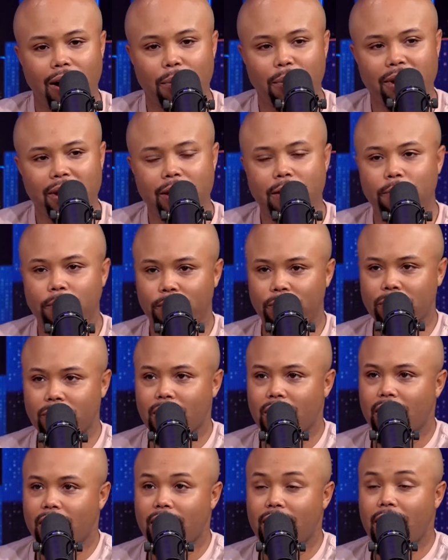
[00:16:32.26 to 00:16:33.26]
going mean, to get
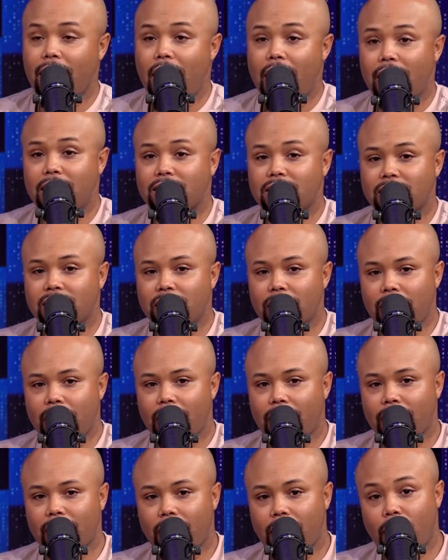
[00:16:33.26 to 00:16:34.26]
there. And honestly,
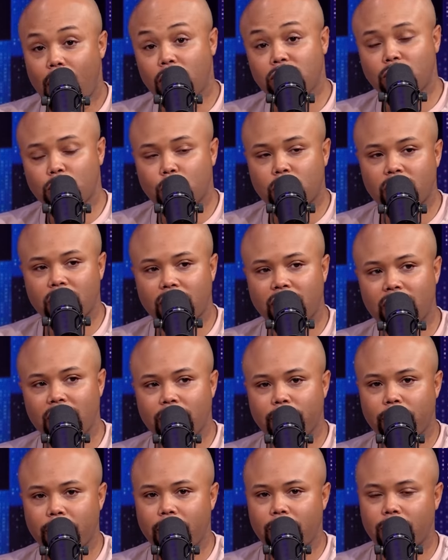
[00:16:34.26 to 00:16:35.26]
I also could
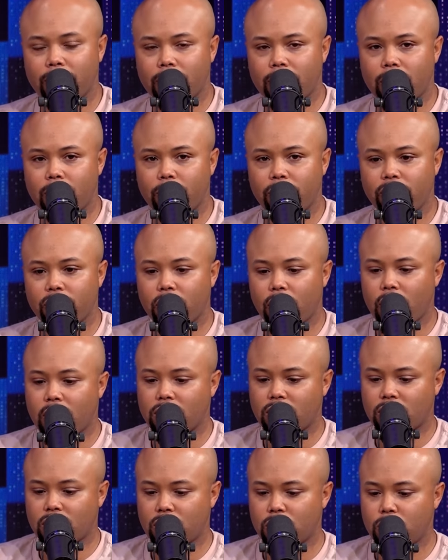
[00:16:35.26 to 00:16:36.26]
think about um, in
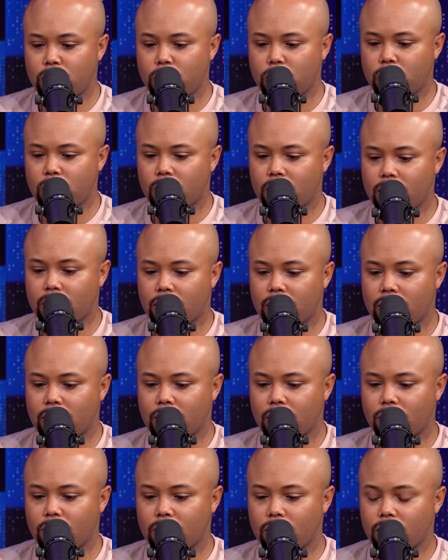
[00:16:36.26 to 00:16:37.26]
regards to
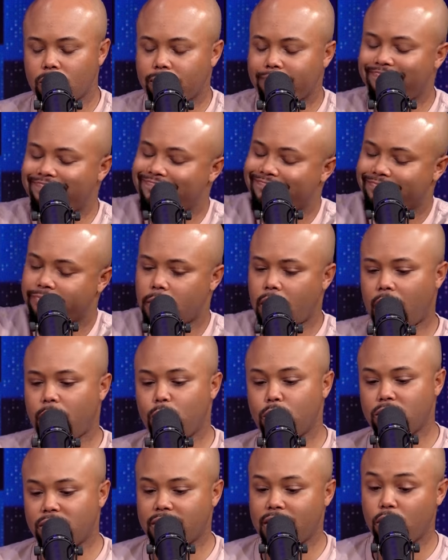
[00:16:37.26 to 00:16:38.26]
the, I
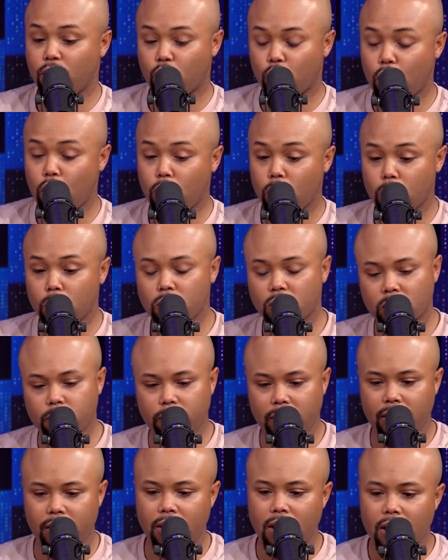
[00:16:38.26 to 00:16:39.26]
won't say roles,
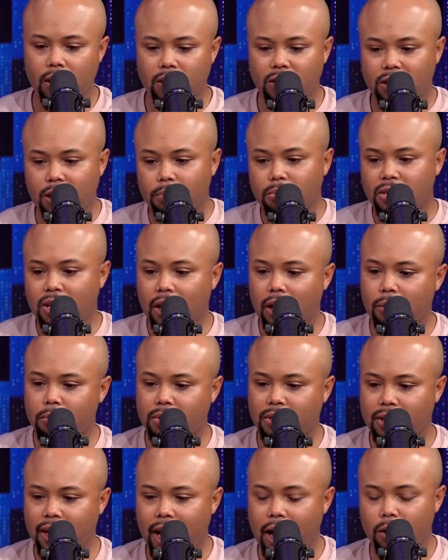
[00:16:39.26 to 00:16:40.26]
but
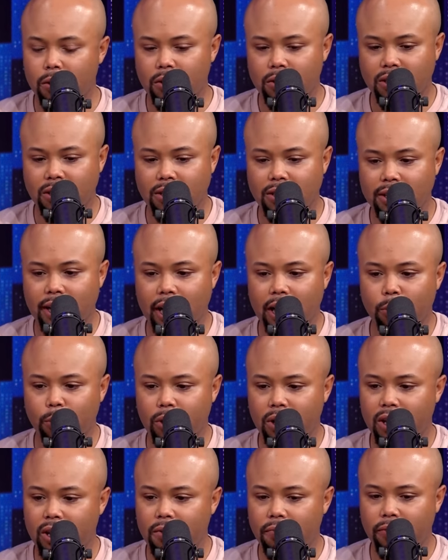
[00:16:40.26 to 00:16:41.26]
sometimes now in the society
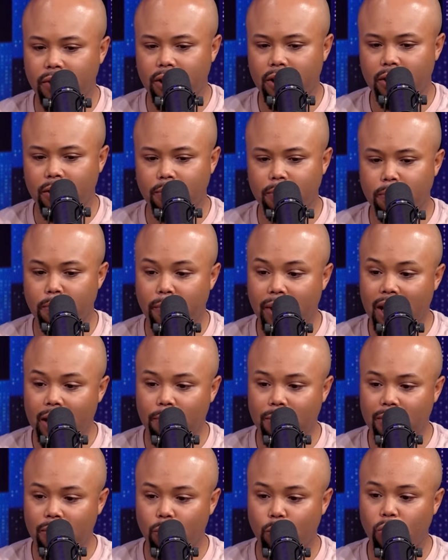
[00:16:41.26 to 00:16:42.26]
we live in,
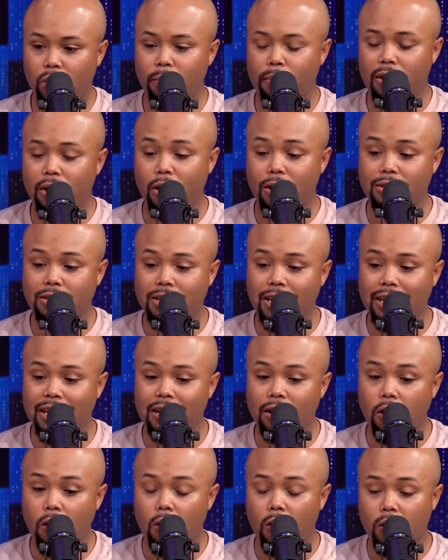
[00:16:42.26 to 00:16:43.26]
maybe women are
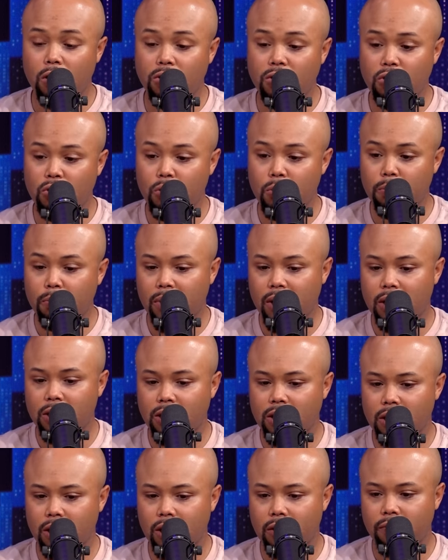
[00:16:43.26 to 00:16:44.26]
taking on too
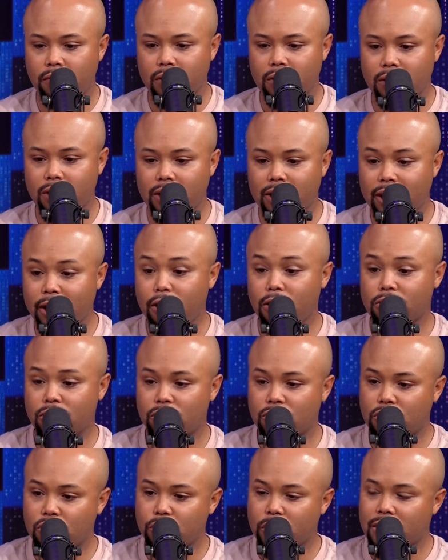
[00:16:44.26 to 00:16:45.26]
much of a
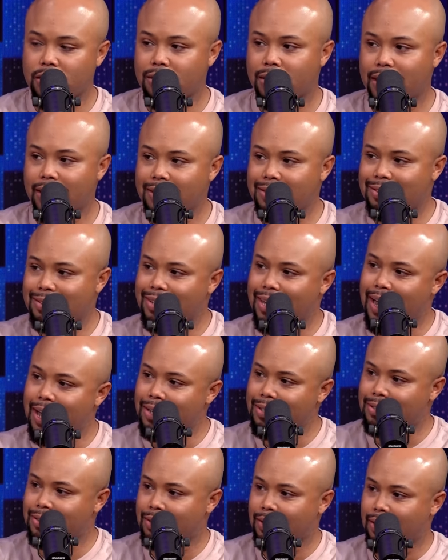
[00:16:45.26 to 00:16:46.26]
character trait that is
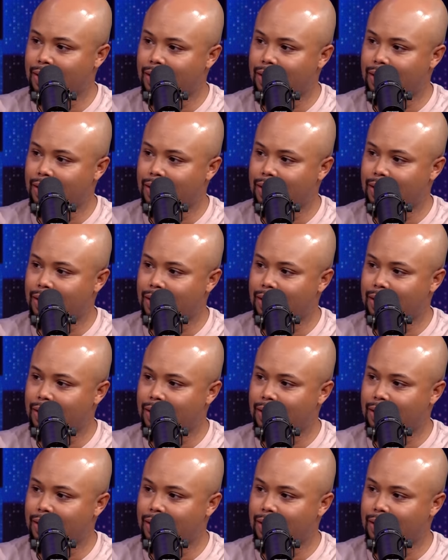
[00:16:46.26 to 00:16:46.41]
not.